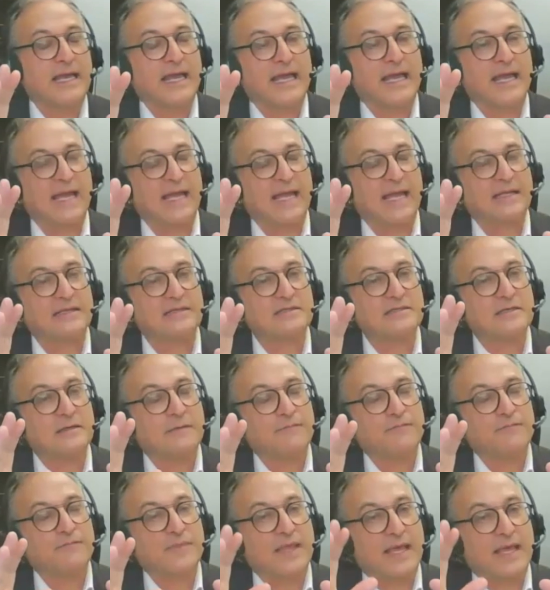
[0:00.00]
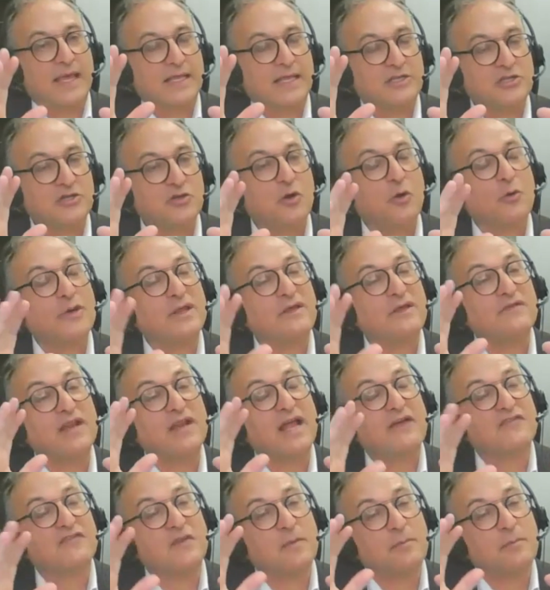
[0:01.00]
And you don't even
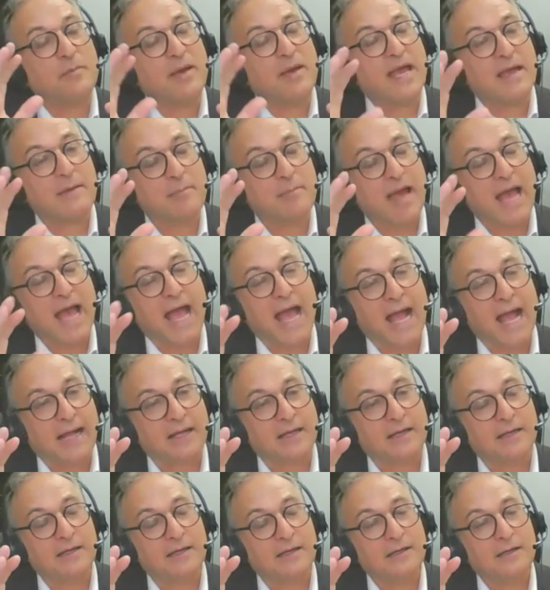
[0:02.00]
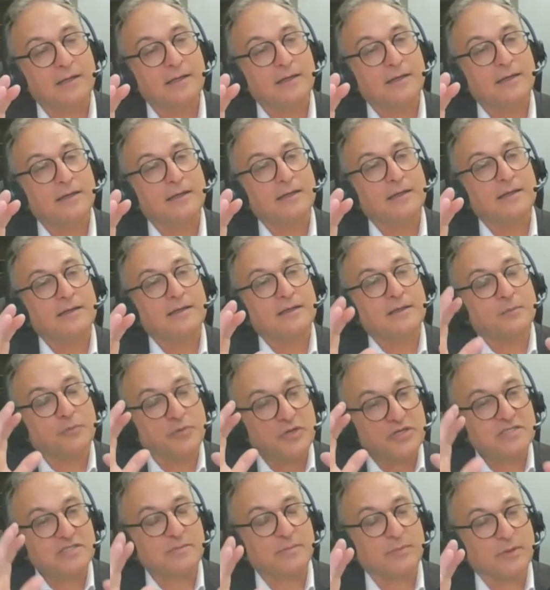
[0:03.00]
have to pay back the
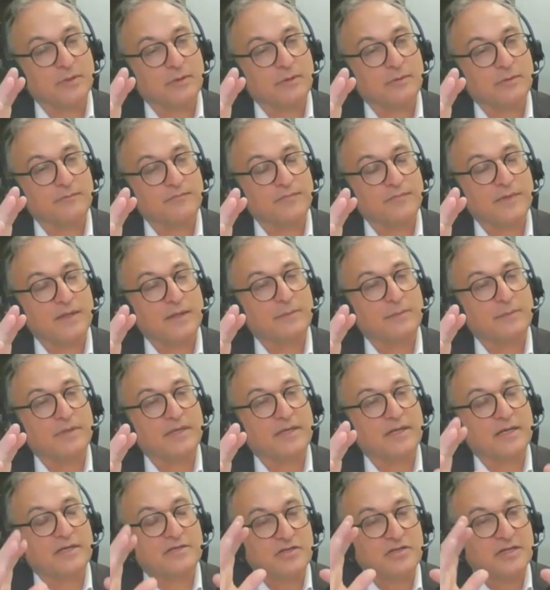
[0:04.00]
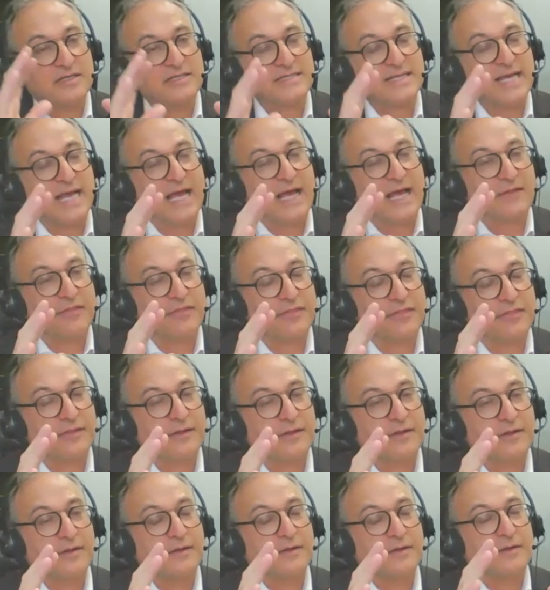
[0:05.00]
principal, because on death,
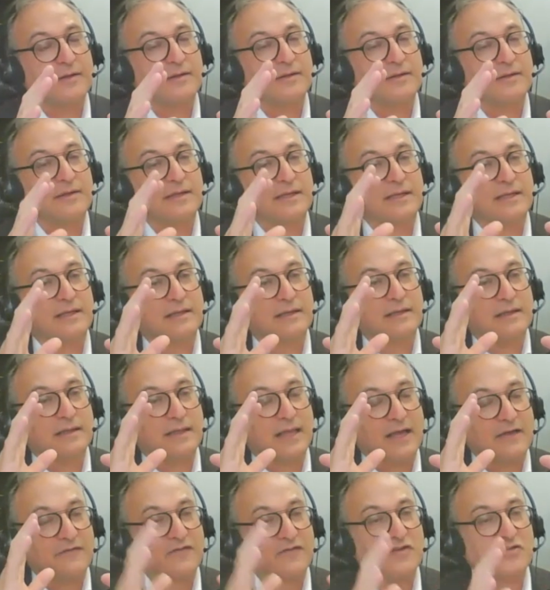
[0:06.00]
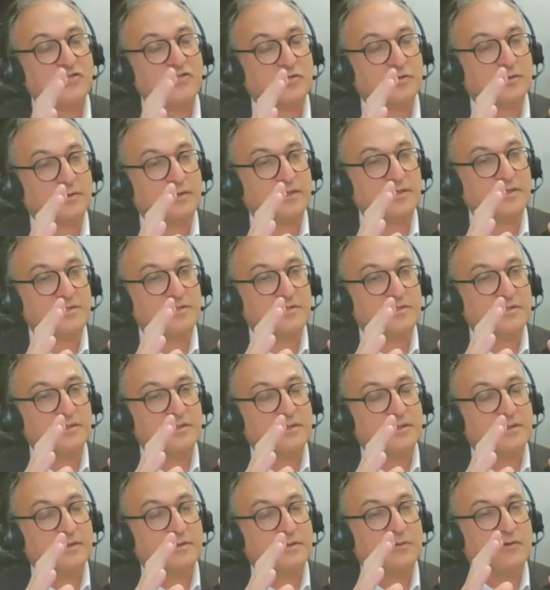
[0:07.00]
the life insurance
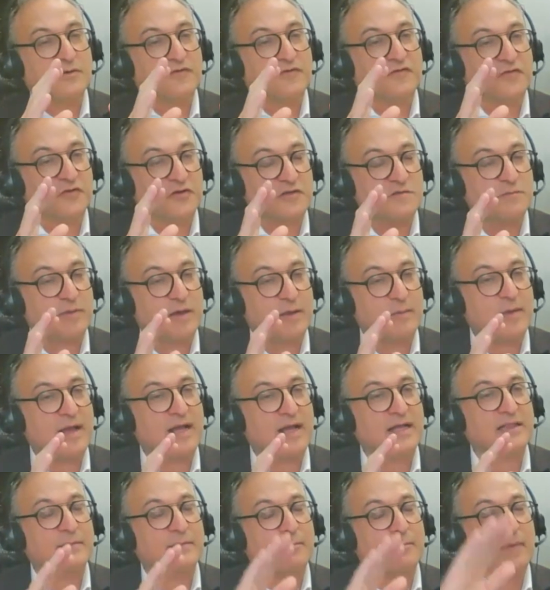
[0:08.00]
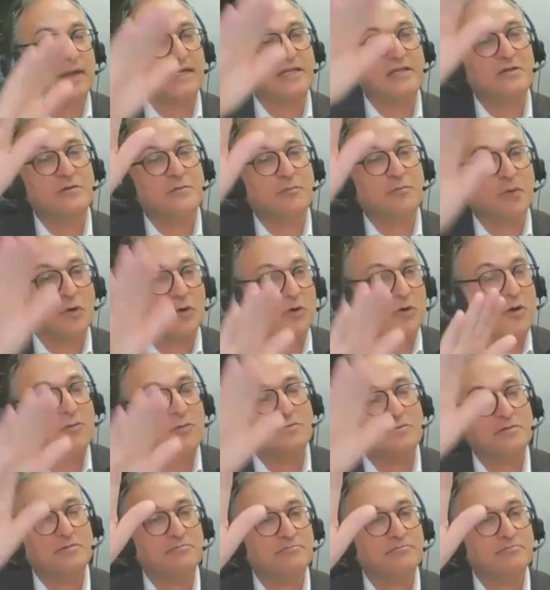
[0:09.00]
will first pay back the money you borrowed,